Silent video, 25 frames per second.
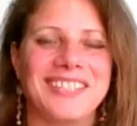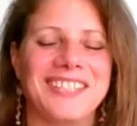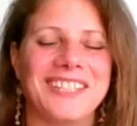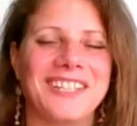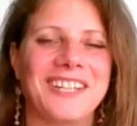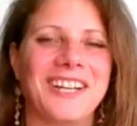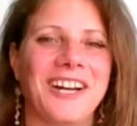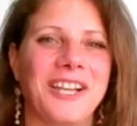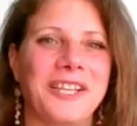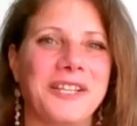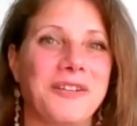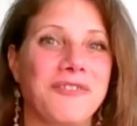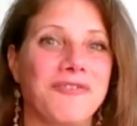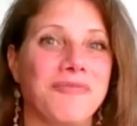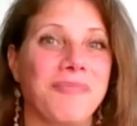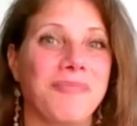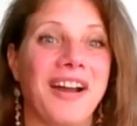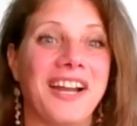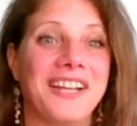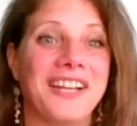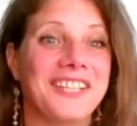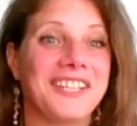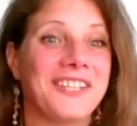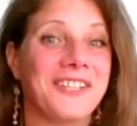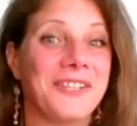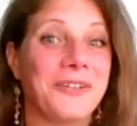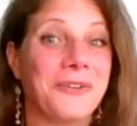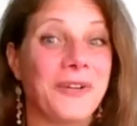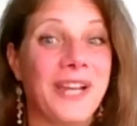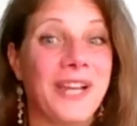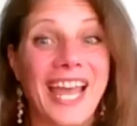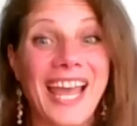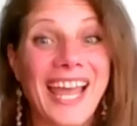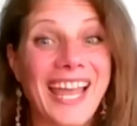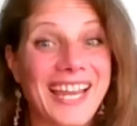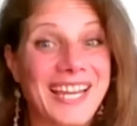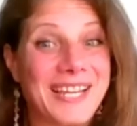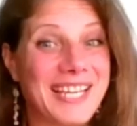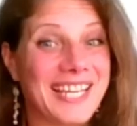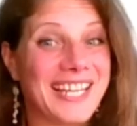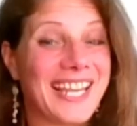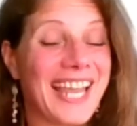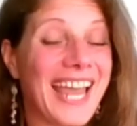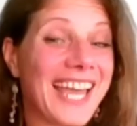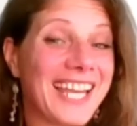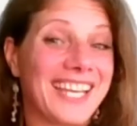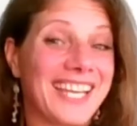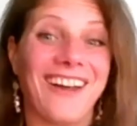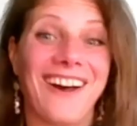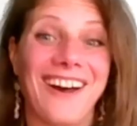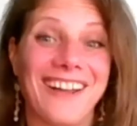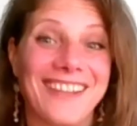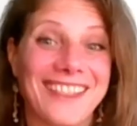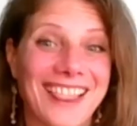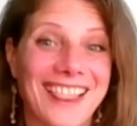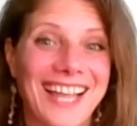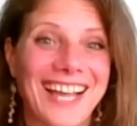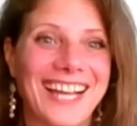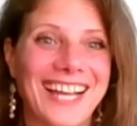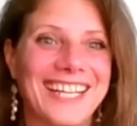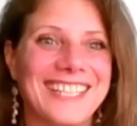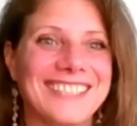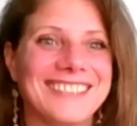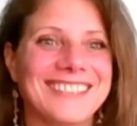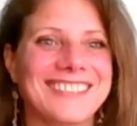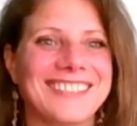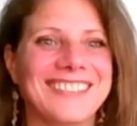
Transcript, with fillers: a colleague of mine in the U K, again, online.